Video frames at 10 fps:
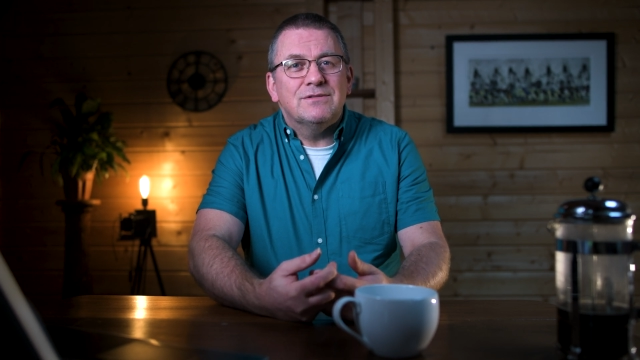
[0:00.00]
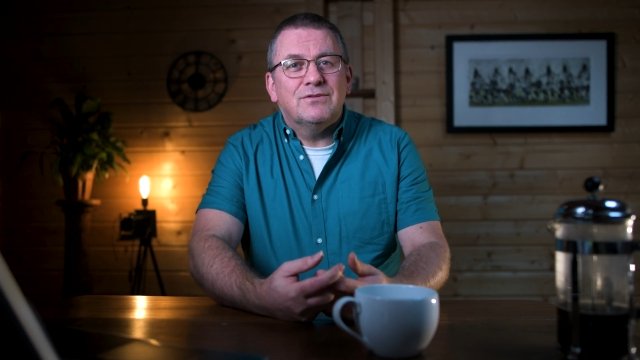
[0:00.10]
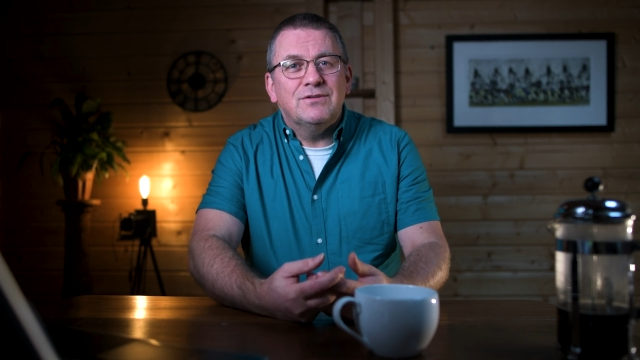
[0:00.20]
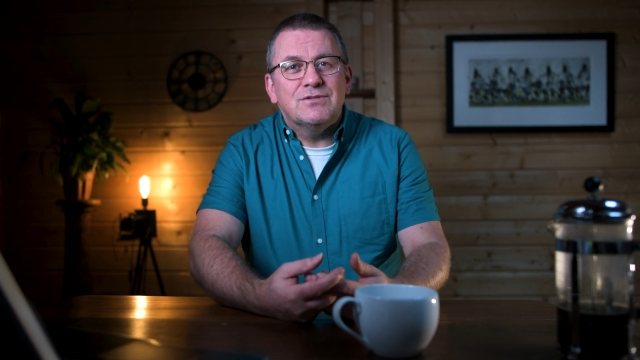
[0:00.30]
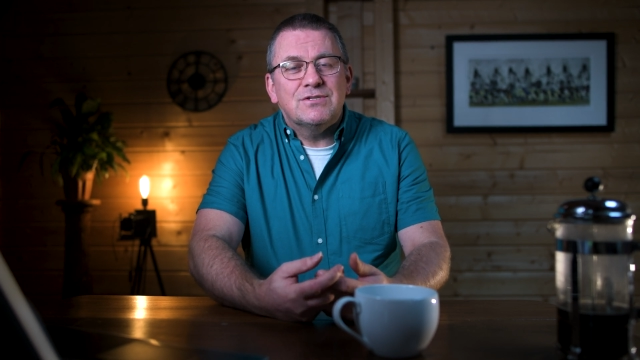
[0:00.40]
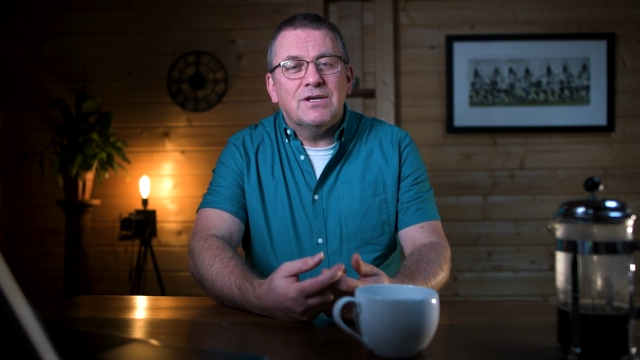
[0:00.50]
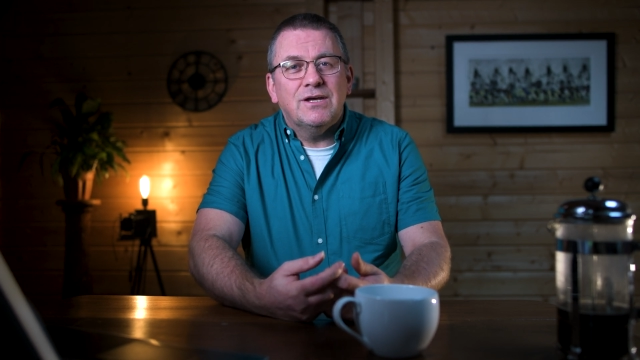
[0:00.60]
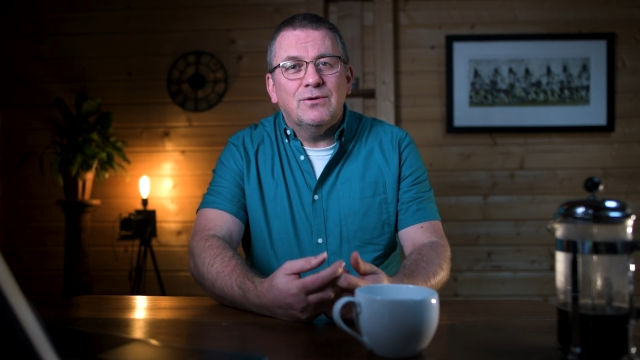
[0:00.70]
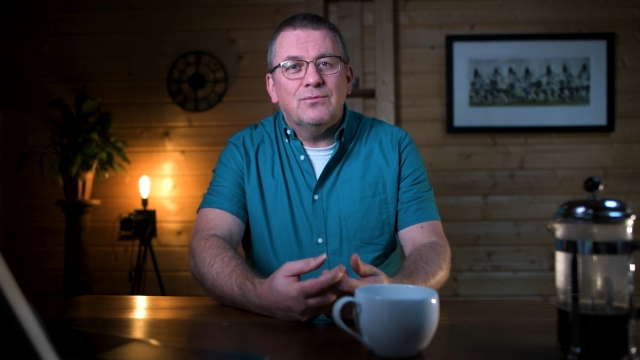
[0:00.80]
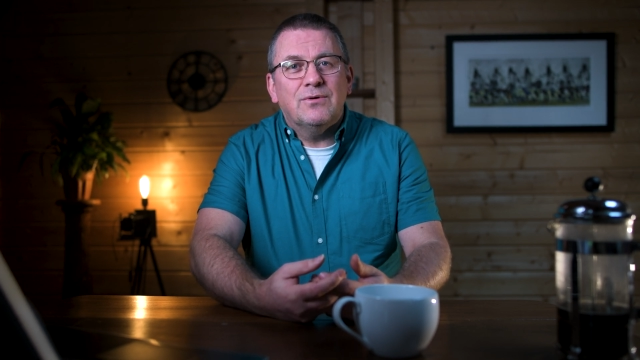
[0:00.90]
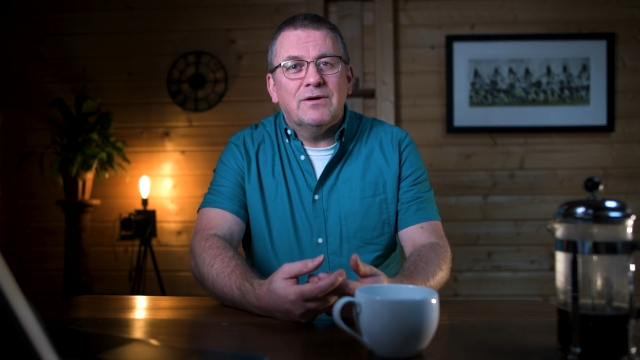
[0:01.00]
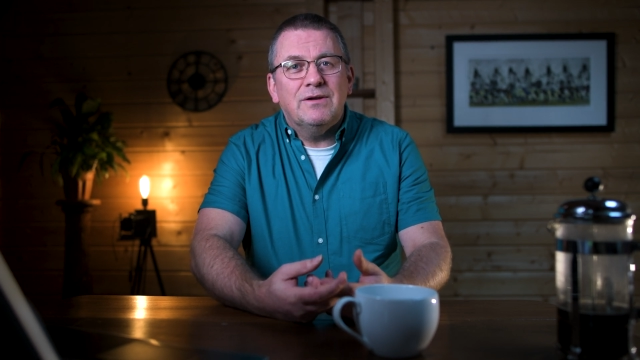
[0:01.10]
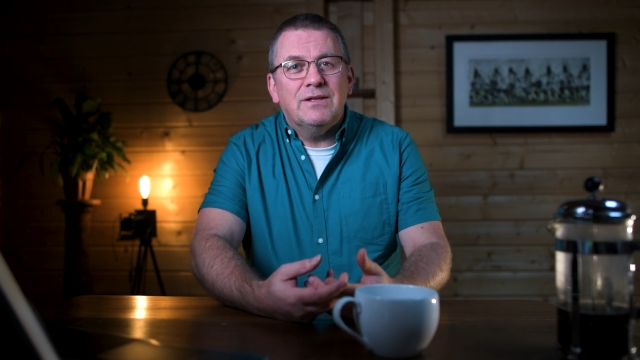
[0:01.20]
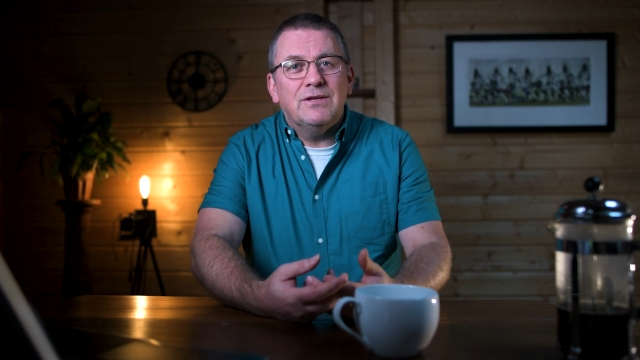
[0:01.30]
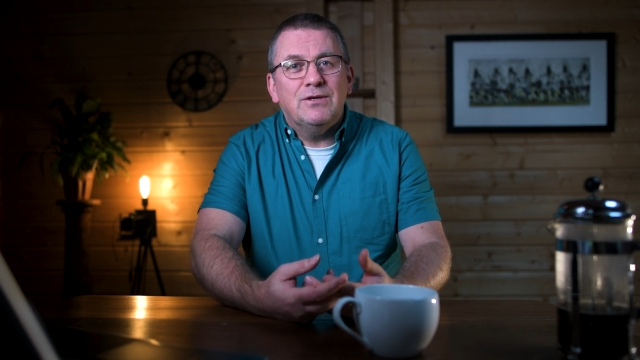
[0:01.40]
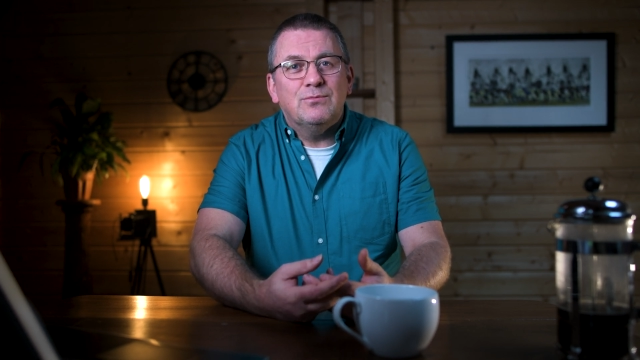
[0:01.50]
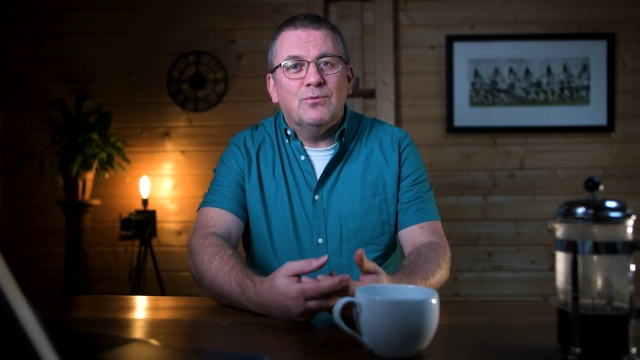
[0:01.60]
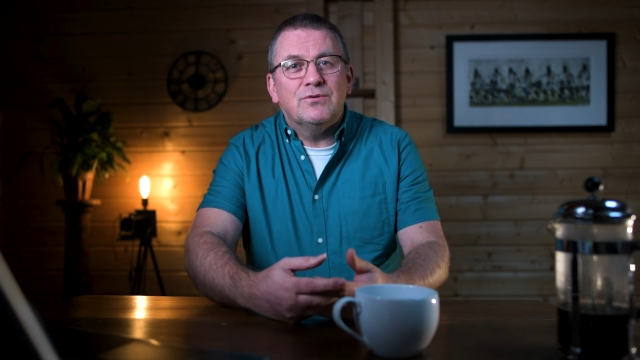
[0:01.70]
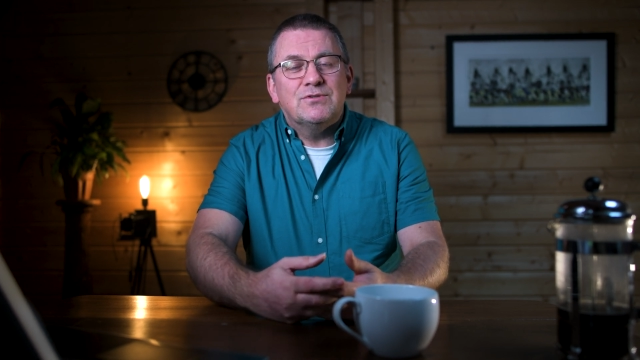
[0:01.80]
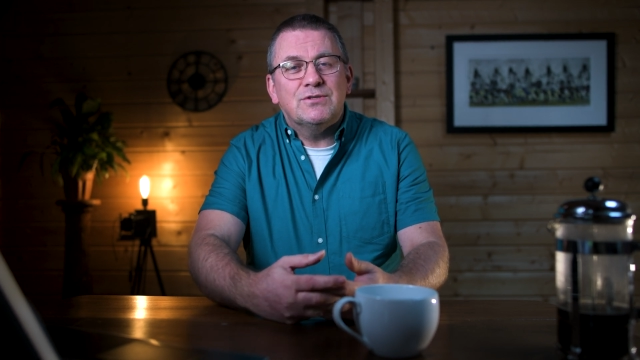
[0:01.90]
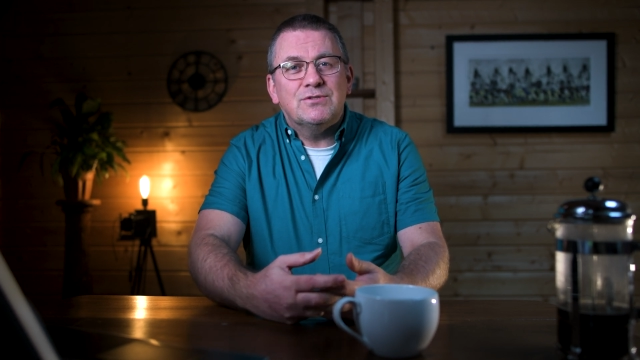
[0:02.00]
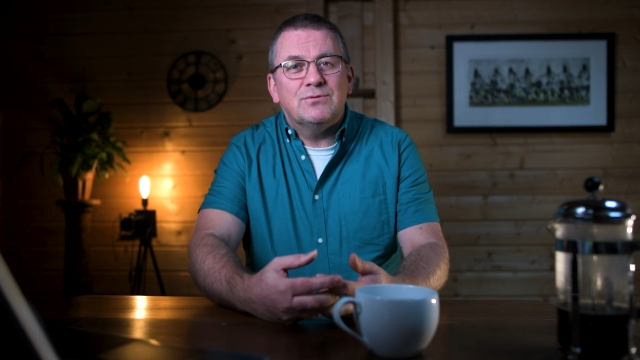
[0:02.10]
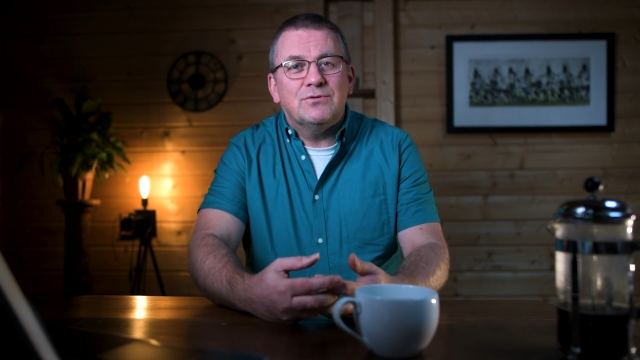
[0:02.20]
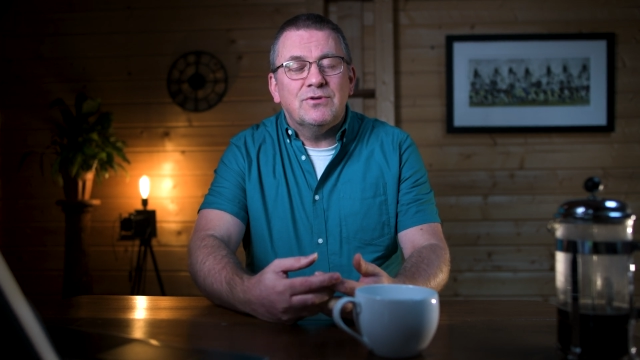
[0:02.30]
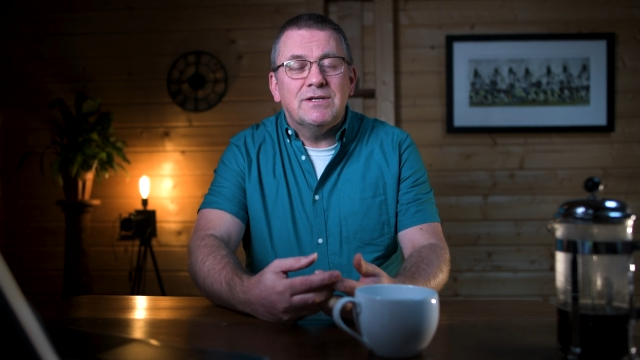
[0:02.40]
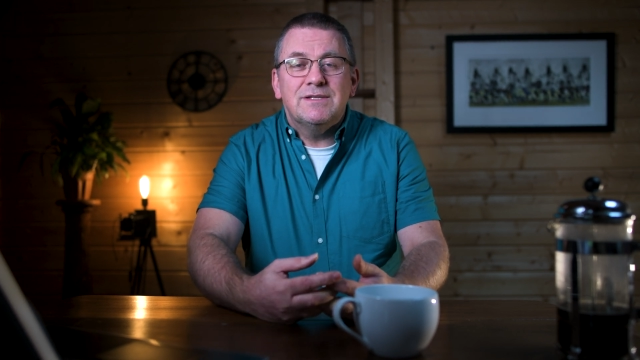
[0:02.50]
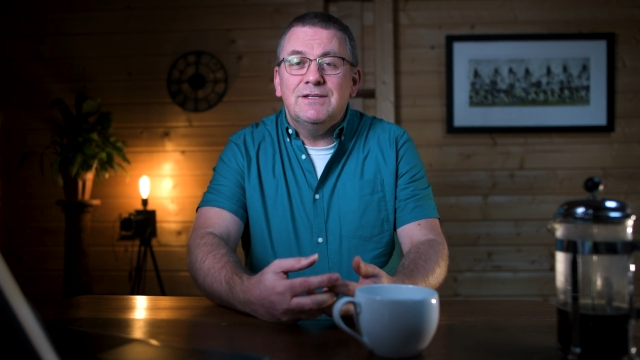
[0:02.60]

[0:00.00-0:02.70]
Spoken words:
of concern or worry that you'd want us to address,